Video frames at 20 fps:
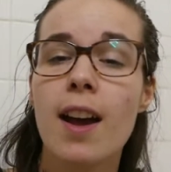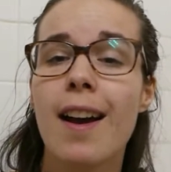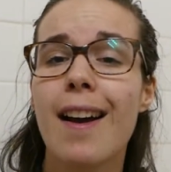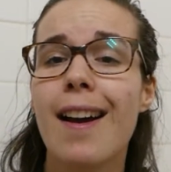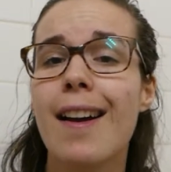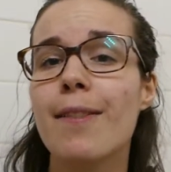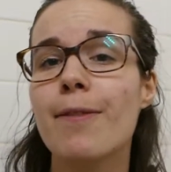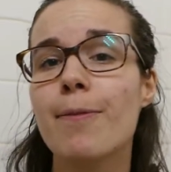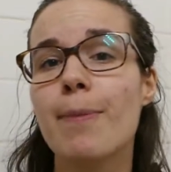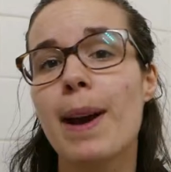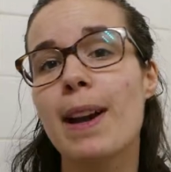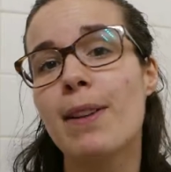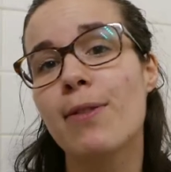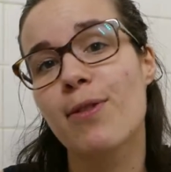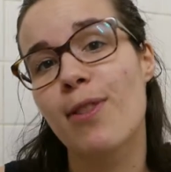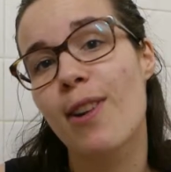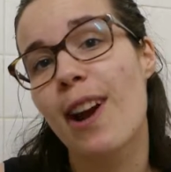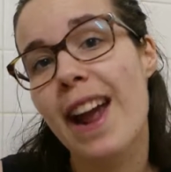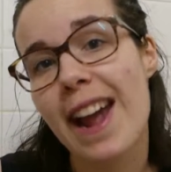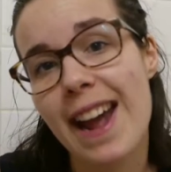I have my
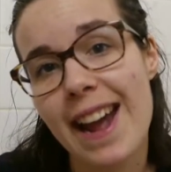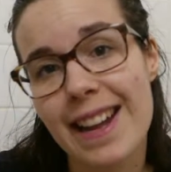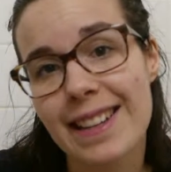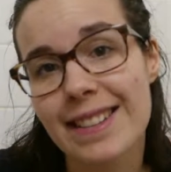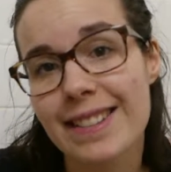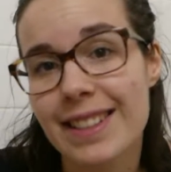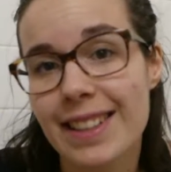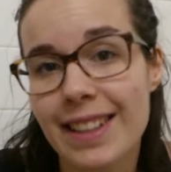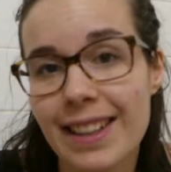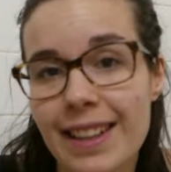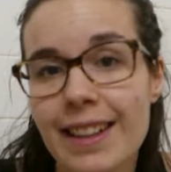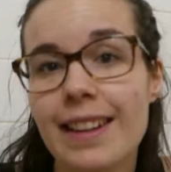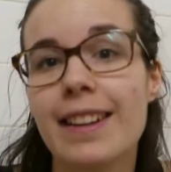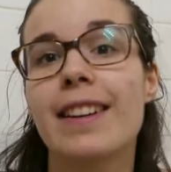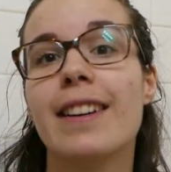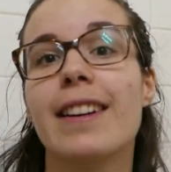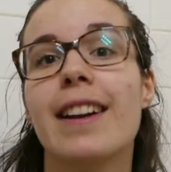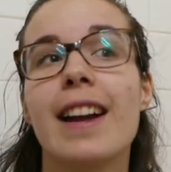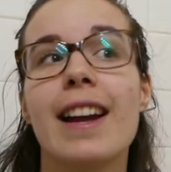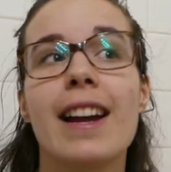friends
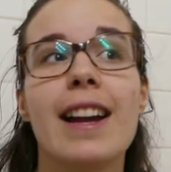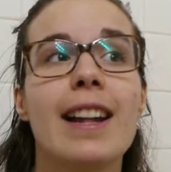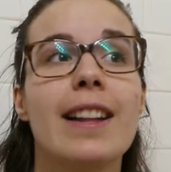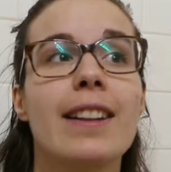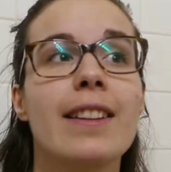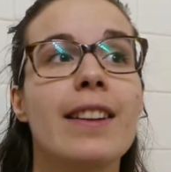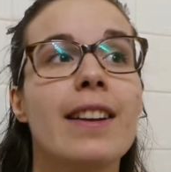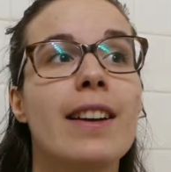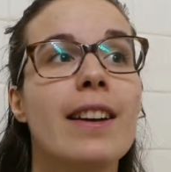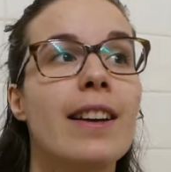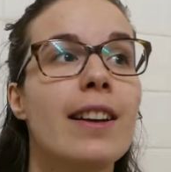here and,